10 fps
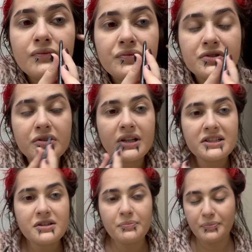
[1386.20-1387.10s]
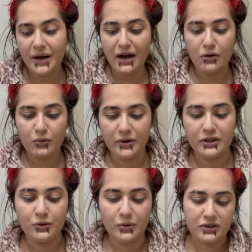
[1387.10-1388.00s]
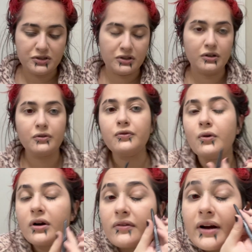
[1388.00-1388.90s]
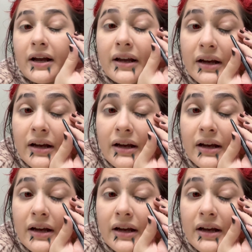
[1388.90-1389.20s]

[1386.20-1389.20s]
So that's about what you want to go for, right?